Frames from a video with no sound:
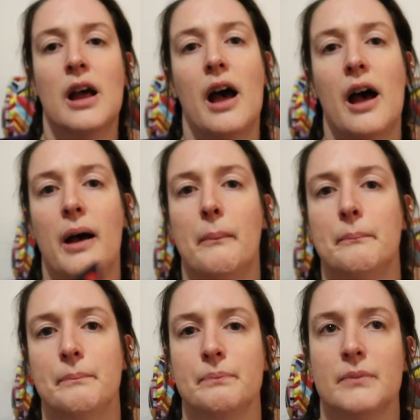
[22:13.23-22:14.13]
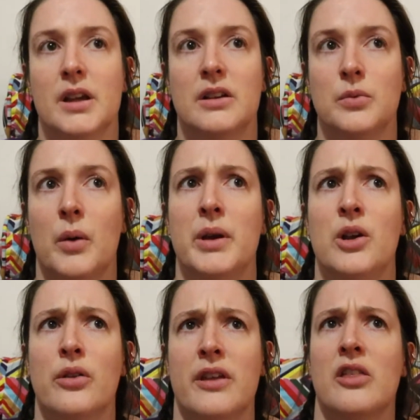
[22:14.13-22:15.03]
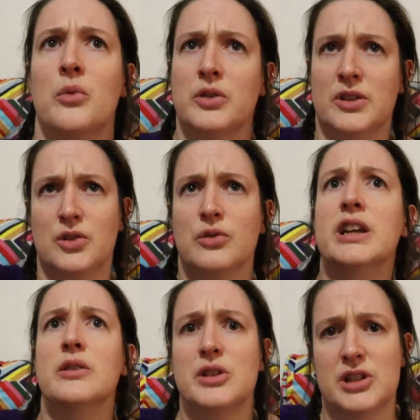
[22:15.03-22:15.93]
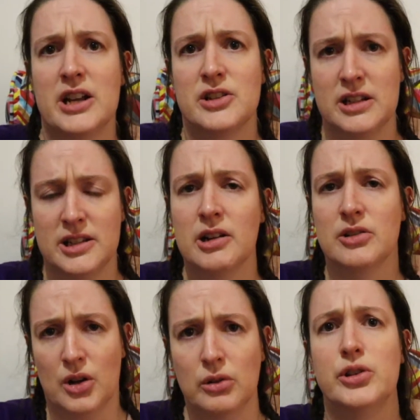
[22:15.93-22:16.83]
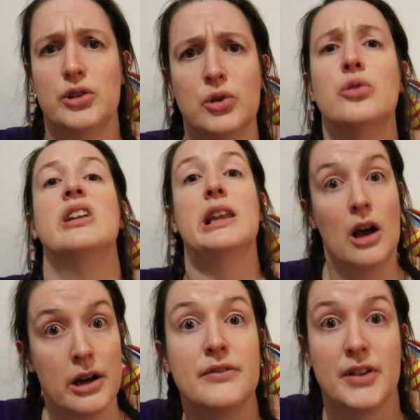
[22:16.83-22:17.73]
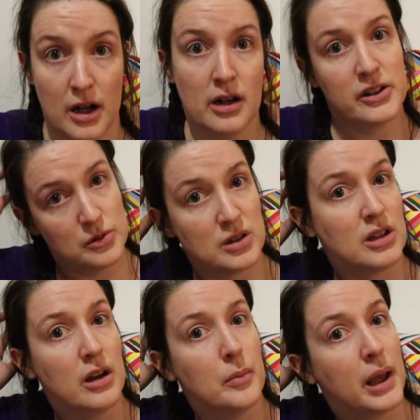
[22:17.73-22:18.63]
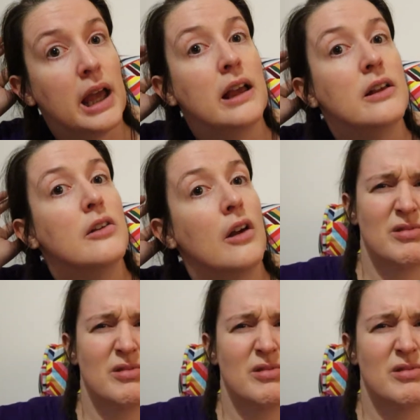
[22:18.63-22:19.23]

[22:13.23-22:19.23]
Because when we got there was a screen which actually told you who the live cast was going to be.